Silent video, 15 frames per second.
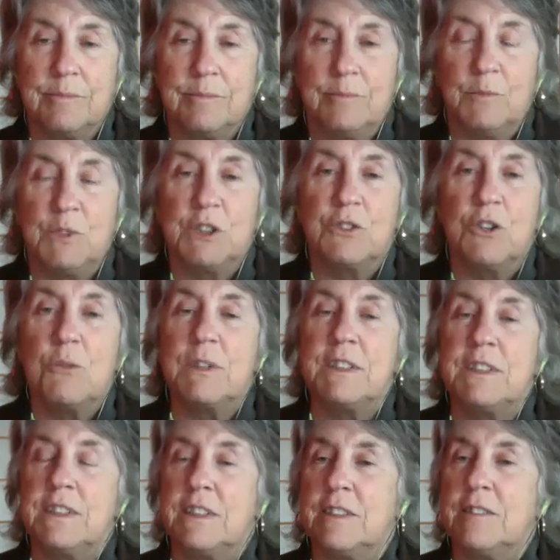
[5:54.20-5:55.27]
We thought we
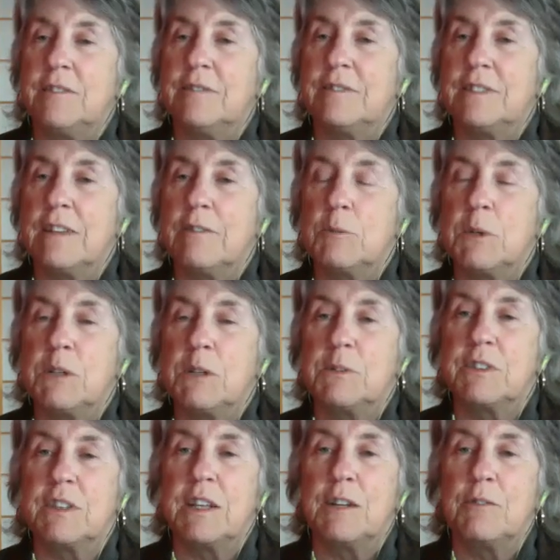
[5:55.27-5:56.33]
did. Everybody was
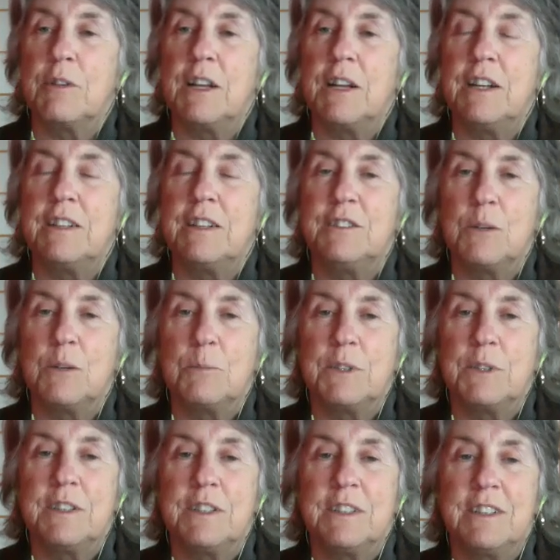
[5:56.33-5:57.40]
getting ready to jump
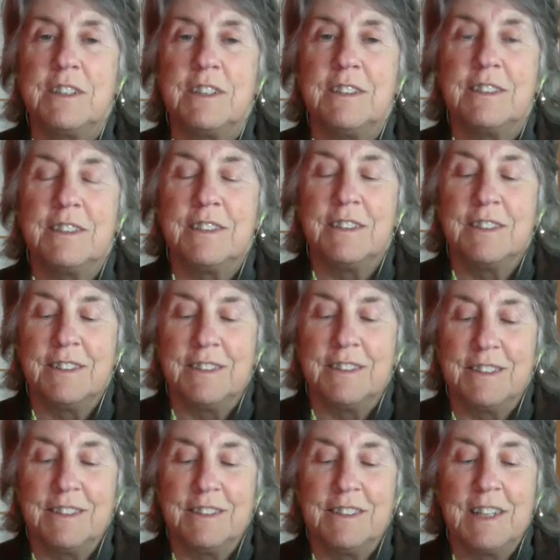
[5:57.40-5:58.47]
into
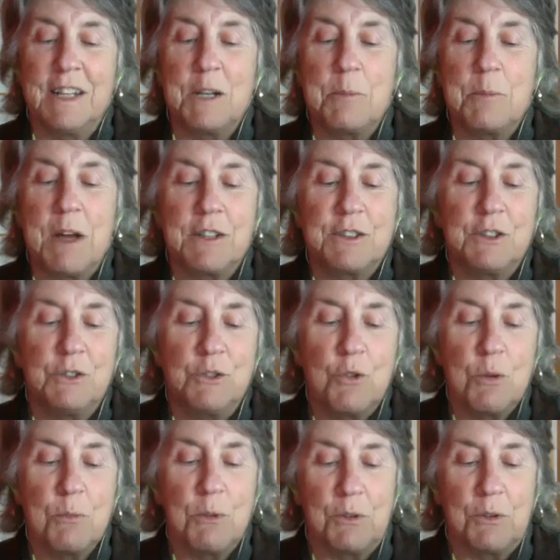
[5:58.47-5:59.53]
getting back to
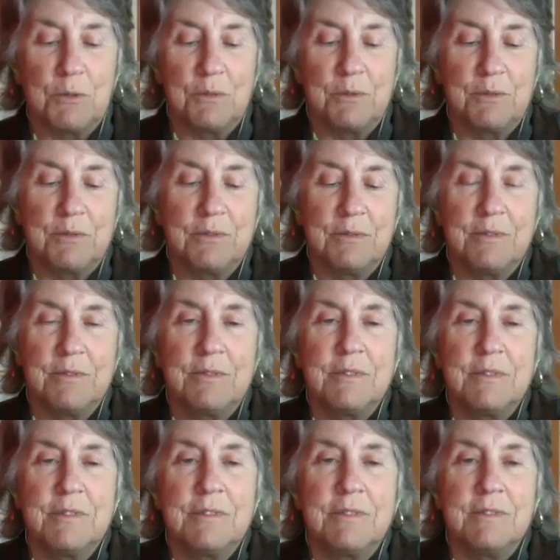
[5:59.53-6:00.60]
normal,
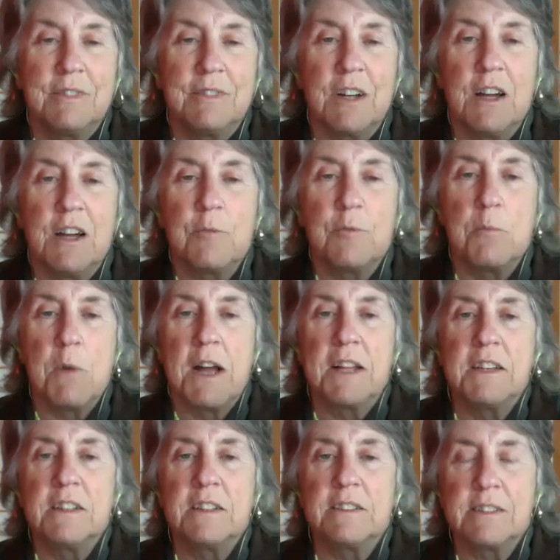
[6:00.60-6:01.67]
kind of
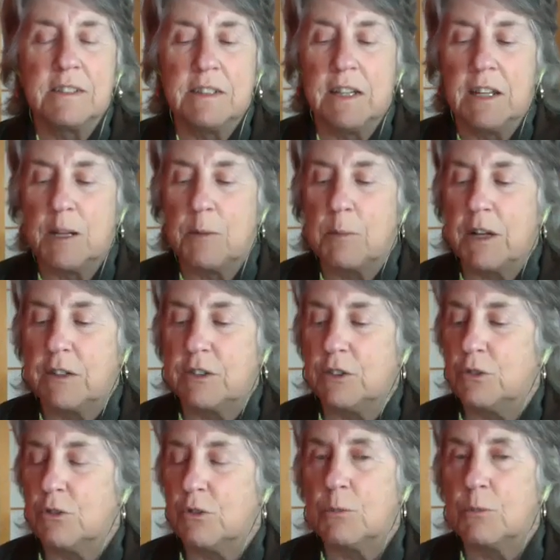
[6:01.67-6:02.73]
mindlessly getting back to
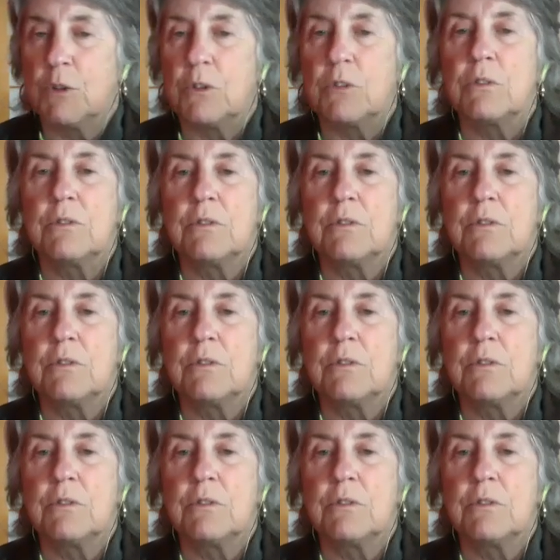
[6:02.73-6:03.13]
normal,